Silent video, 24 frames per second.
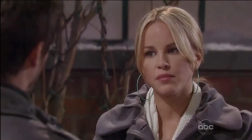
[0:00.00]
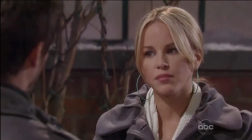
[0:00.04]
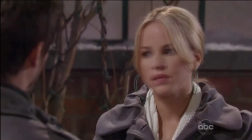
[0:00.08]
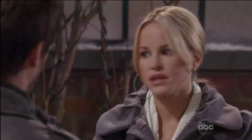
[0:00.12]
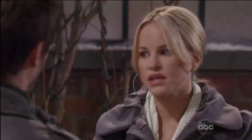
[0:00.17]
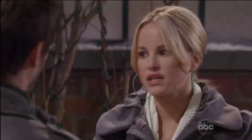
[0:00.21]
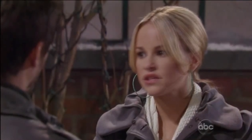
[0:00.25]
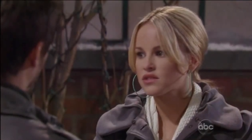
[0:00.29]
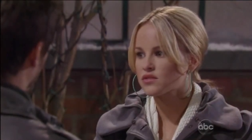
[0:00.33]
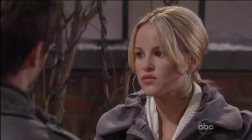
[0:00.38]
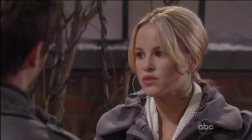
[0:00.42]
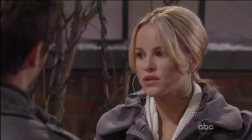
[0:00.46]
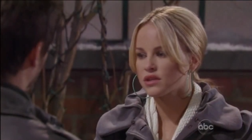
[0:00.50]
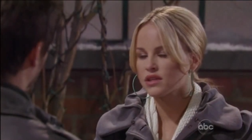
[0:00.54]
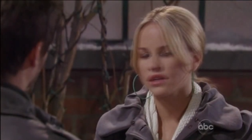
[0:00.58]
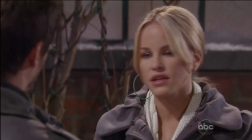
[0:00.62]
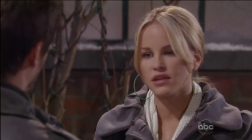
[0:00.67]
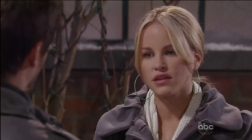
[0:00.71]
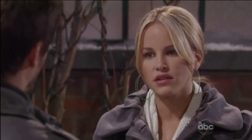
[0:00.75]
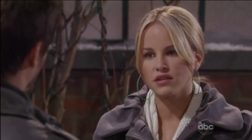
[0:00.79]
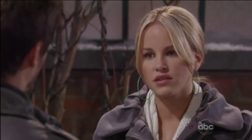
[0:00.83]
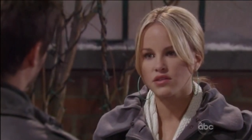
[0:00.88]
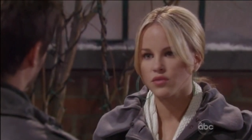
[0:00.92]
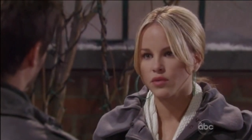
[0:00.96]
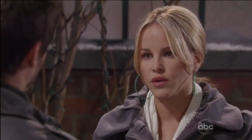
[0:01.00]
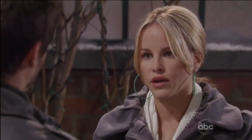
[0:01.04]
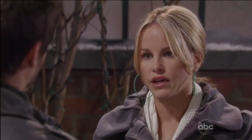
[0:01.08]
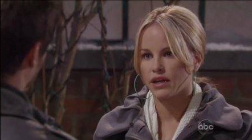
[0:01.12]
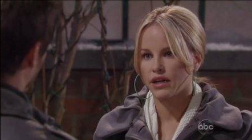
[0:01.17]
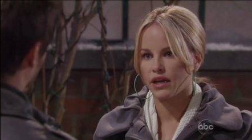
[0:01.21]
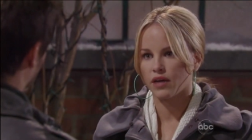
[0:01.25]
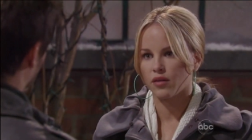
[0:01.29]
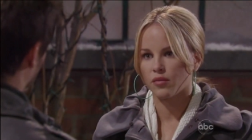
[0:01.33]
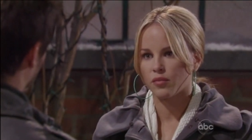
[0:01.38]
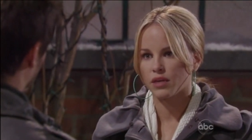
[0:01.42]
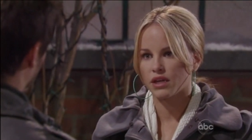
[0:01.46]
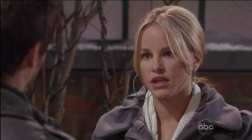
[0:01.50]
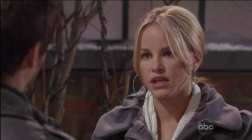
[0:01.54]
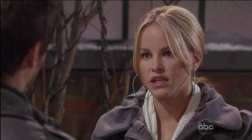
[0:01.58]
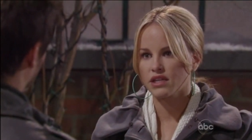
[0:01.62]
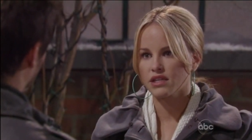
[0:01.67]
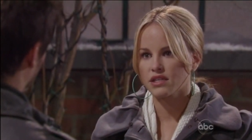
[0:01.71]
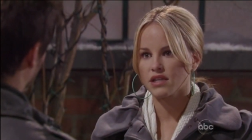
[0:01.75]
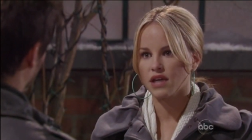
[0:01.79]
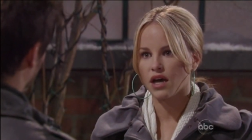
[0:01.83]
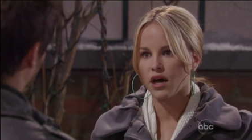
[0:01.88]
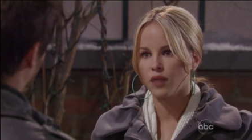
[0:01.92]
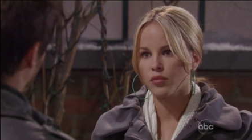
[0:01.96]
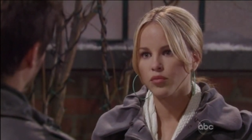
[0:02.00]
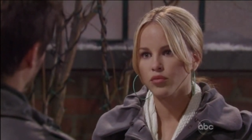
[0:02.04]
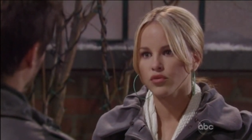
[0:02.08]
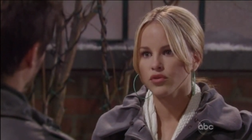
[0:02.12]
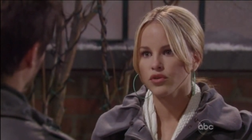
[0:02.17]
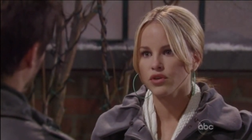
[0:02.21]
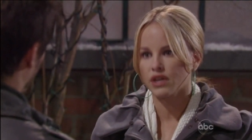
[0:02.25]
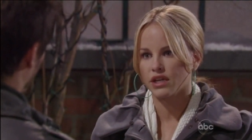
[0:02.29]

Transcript: to make peace with Nikolas right now, but he is up